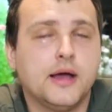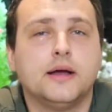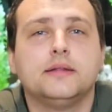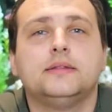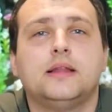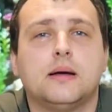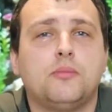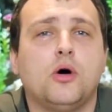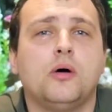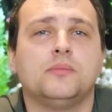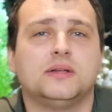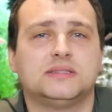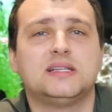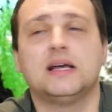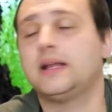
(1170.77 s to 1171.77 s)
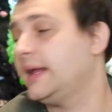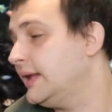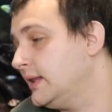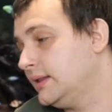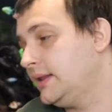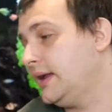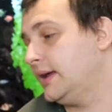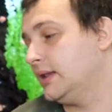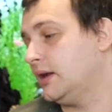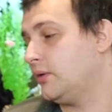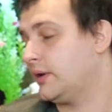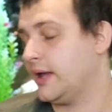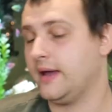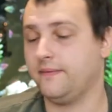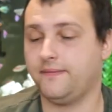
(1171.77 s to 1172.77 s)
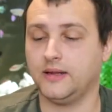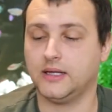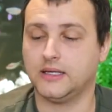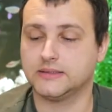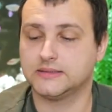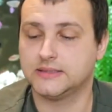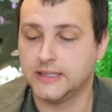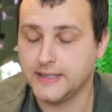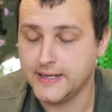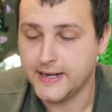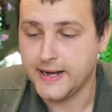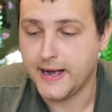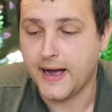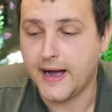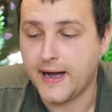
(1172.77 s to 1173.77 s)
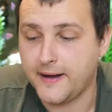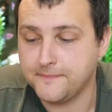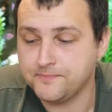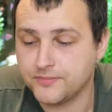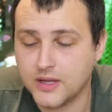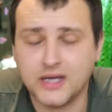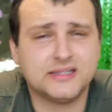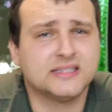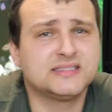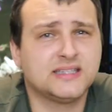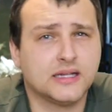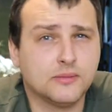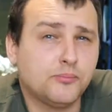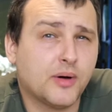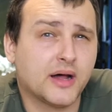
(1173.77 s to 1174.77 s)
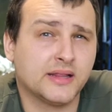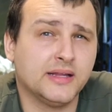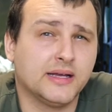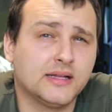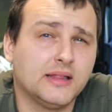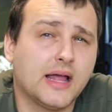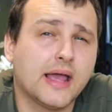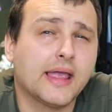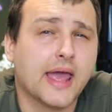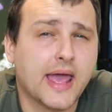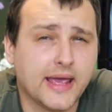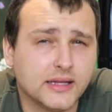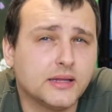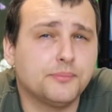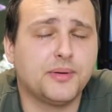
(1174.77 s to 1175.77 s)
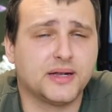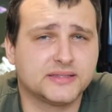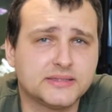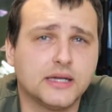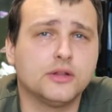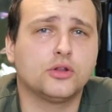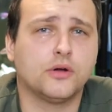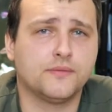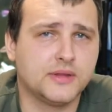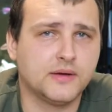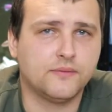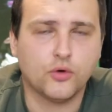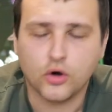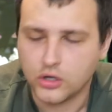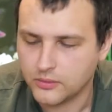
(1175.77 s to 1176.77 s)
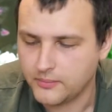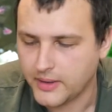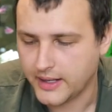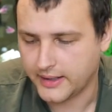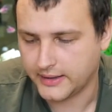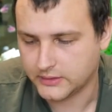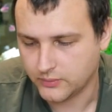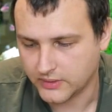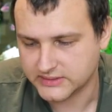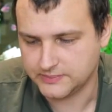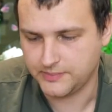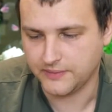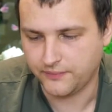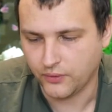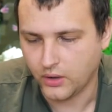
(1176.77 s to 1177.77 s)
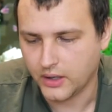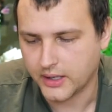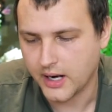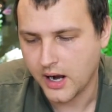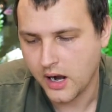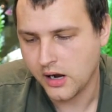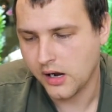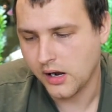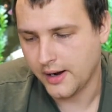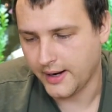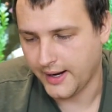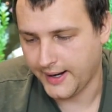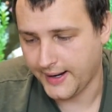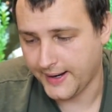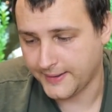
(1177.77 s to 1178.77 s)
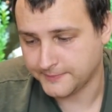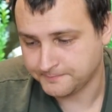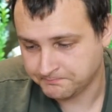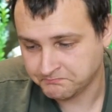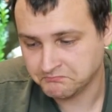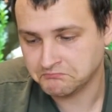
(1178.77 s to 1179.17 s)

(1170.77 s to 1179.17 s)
the bomb is a real deal, okay fellas? It is still burning like 80% of the volume it was before. And